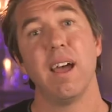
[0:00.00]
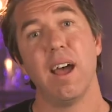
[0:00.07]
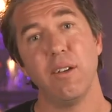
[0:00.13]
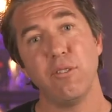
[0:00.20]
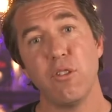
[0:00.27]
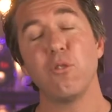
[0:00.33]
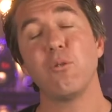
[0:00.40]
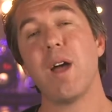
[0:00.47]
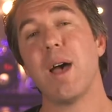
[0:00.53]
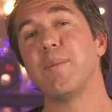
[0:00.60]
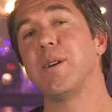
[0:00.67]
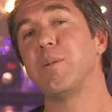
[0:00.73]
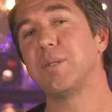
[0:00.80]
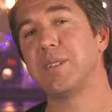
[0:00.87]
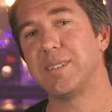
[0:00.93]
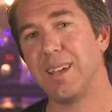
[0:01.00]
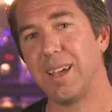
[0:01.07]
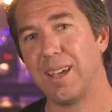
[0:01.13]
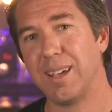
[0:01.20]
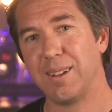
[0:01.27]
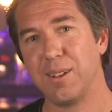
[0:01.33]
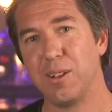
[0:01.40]
And then the rabbi would
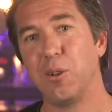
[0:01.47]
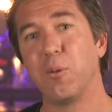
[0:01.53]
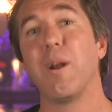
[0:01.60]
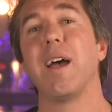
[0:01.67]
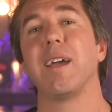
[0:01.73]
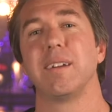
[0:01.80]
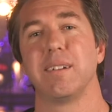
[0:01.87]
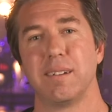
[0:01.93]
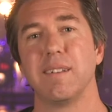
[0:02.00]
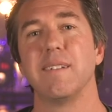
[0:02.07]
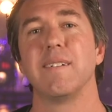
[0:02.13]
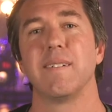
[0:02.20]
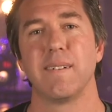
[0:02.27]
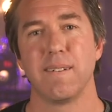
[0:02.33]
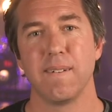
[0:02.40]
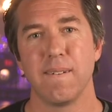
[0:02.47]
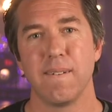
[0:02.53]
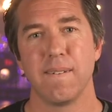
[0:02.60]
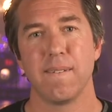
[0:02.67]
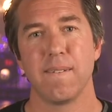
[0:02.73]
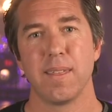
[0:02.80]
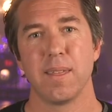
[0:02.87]
say, you're right.
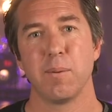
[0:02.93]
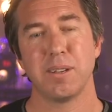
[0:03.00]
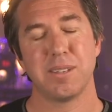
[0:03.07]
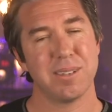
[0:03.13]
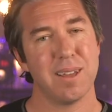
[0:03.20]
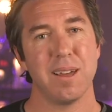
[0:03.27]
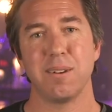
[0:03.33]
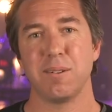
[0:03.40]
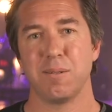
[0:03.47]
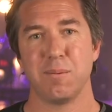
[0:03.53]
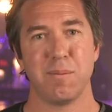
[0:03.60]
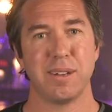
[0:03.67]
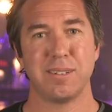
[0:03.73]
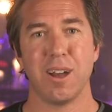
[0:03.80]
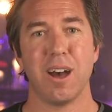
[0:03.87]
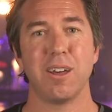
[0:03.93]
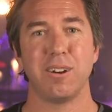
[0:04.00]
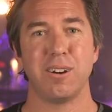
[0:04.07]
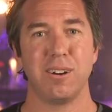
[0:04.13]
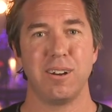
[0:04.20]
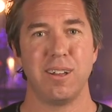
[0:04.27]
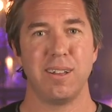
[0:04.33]
My son, my
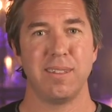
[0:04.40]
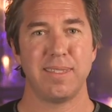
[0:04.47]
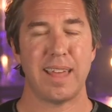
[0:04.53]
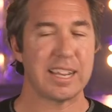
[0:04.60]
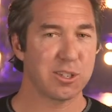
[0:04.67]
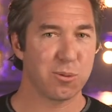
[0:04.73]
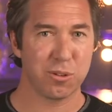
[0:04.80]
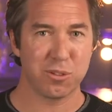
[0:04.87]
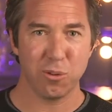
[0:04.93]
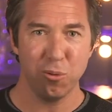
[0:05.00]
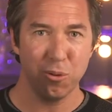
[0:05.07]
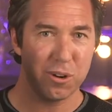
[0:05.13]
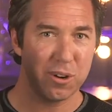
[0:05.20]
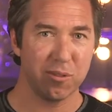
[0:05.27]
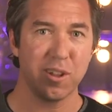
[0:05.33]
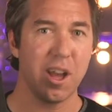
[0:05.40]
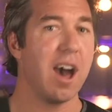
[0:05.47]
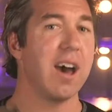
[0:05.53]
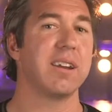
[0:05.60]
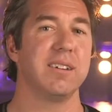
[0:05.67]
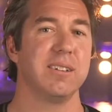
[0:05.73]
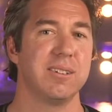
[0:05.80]
daughter, that's what the word of
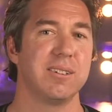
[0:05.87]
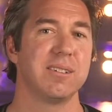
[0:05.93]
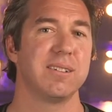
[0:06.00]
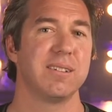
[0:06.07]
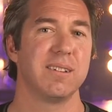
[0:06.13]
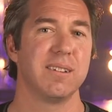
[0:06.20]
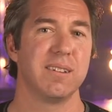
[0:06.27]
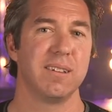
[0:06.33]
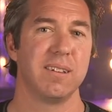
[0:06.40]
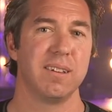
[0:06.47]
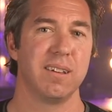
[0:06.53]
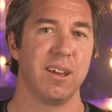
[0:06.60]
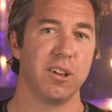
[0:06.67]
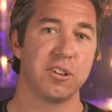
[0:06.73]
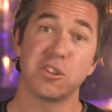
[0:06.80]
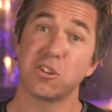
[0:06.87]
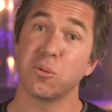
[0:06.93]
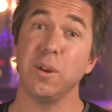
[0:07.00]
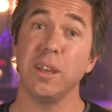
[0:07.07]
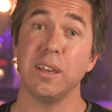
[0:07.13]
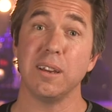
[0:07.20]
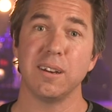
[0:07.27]
God is. It's
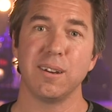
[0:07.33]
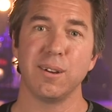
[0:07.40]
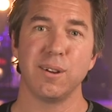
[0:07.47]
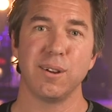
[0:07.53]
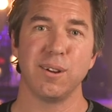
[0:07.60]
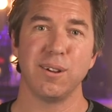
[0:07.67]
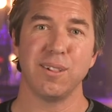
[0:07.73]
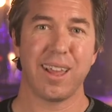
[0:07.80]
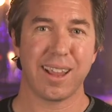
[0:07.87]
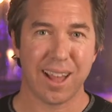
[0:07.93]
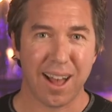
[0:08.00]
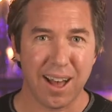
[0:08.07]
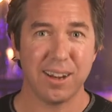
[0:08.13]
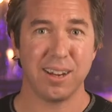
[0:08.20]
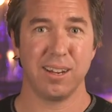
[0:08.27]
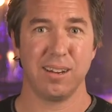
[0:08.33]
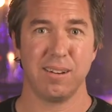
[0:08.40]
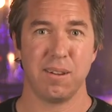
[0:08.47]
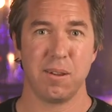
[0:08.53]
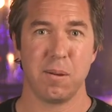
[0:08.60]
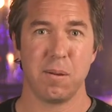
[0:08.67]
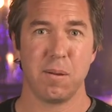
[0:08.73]
sweet, like honey.
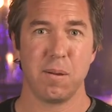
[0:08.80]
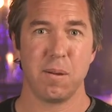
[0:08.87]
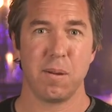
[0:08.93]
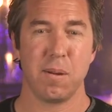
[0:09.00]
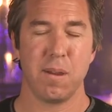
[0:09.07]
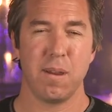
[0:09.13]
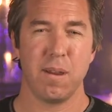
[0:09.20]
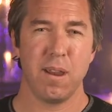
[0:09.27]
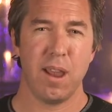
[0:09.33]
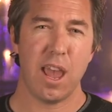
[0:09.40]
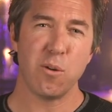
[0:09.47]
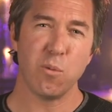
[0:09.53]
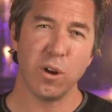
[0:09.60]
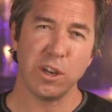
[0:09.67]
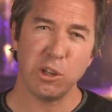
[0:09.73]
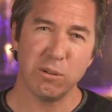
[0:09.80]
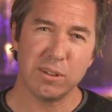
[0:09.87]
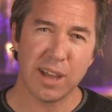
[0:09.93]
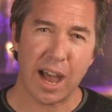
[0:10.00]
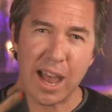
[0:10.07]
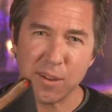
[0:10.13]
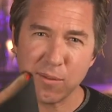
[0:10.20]
And when you
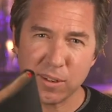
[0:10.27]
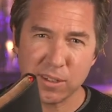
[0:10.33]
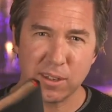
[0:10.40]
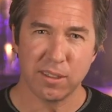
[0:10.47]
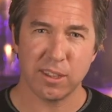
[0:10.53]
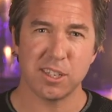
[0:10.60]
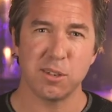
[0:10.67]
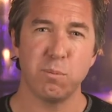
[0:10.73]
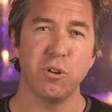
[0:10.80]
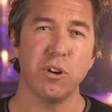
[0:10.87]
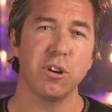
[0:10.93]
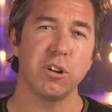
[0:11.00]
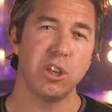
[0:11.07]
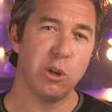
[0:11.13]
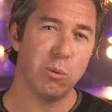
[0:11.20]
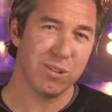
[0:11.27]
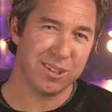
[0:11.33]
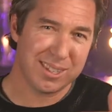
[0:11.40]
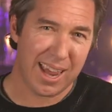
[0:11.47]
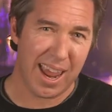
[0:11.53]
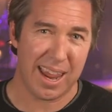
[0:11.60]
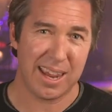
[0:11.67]
dive into this book, you will
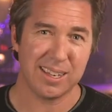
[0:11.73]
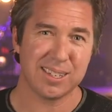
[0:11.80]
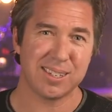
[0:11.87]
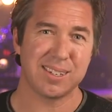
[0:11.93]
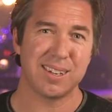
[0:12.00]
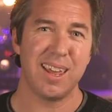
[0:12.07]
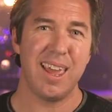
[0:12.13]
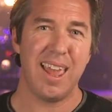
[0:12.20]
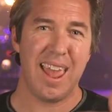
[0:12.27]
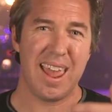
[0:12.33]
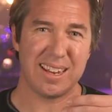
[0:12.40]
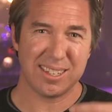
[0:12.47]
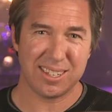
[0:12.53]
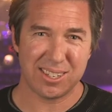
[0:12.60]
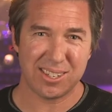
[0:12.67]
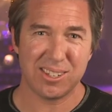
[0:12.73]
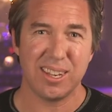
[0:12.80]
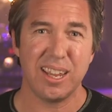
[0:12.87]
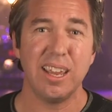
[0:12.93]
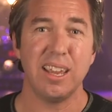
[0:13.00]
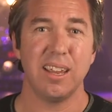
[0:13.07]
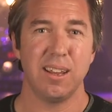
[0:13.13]
taste and
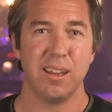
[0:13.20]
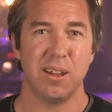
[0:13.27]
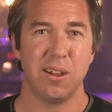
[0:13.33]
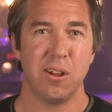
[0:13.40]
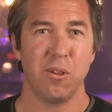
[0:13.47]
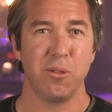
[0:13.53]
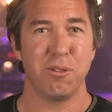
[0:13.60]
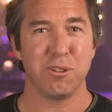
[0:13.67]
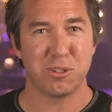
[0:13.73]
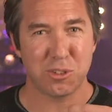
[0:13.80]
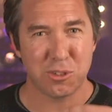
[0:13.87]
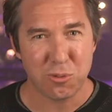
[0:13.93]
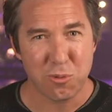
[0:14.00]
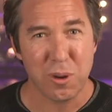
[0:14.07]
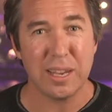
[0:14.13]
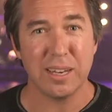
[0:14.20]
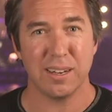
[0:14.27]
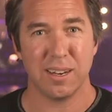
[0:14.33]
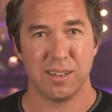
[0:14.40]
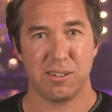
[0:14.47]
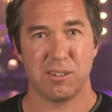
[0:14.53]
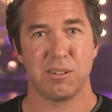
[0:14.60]
see the
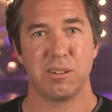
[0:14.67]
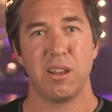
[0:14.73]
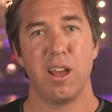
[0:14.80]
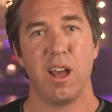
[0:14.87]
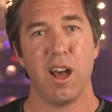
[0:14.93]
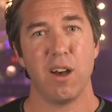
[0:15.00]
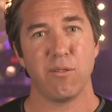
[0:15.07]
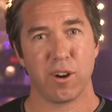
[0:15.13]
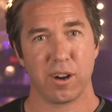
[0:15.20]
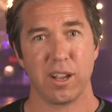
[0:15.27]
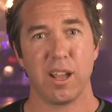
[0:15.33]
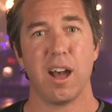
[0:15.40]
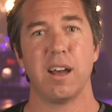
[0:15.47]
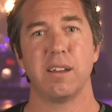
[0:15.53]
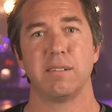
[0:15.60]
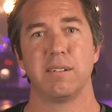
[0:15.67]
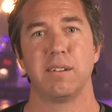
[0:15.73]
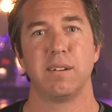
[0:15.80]
sweetness of our God.